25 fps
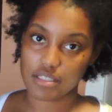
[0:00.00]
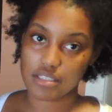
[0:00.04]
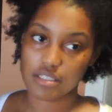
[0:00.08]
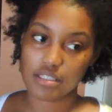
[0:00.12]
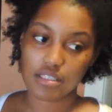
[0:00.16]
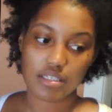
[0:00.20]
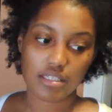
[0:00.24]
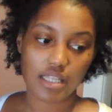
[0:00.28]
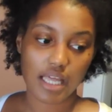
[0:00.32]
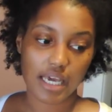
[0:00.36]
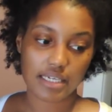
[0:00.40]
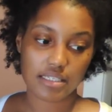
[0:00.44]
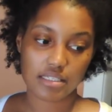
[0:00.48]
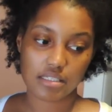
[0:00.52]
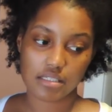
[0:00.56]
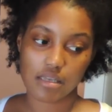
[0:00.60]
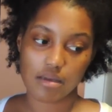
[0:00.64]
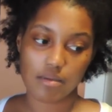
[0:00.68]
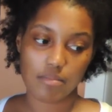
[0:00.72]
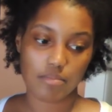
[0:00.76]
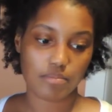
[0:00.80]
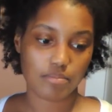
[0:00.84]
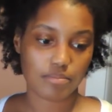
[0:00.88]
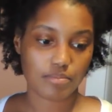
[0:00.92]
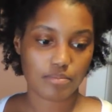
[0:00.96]
They look like
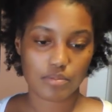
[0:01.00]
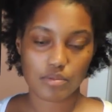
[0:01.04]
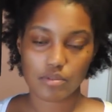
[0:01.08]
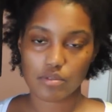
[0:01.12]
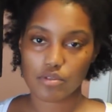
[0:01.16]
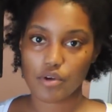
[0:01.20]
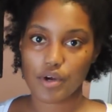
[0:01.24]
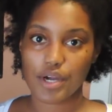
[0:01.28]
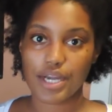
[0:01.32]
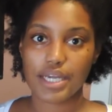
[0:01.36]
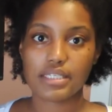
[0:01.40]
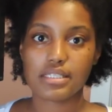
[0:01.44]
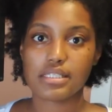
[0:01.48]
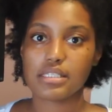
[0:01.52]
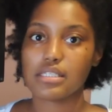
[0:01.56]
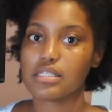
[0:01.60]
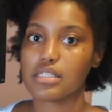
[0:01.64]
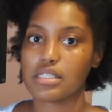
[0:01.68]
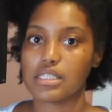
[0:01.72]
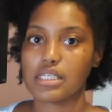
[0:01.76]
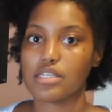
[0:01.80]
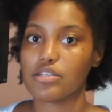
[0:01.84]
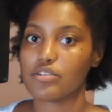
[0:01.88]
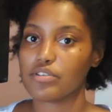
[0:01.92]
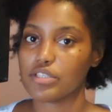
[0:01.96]
some crazy
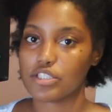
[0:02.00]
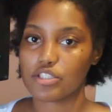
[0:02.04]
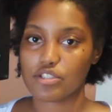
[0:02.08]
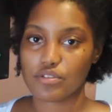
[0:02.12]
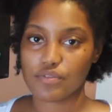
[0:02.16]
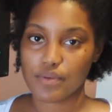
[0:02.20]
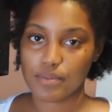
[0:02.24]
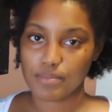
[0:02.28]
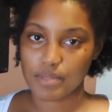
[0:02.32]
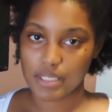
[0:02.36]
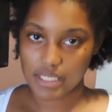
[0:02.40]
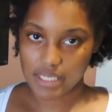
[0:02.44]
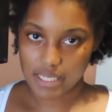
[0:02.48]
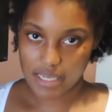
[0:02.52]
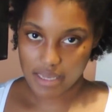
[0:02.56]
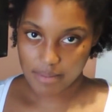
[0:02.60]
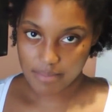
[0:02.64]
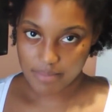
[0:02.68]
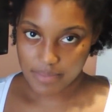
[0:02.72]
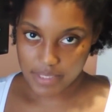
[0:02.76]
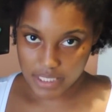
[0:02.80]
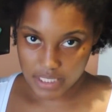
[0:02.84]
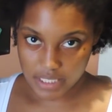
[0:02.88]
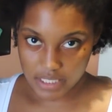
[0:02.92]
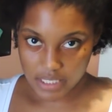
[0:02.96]
sea creature from the
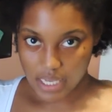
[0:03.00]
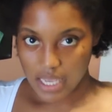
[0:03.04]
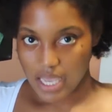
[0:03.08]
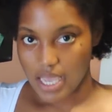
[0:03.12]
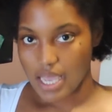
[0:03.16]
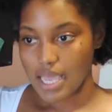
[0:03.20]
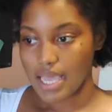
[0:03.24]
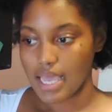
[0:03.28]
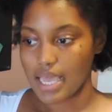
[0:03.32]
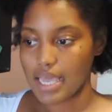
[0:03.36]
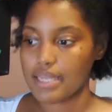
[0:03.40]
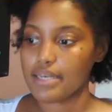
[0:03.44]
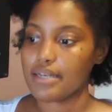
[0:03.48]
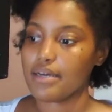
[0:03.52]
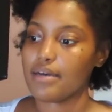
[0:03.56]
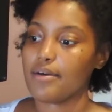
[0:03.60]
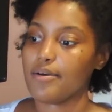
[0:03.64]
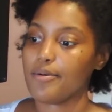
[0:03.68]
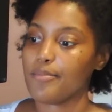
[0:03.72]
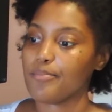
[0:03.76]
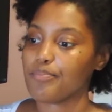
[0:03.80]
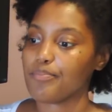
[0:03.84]
depths. And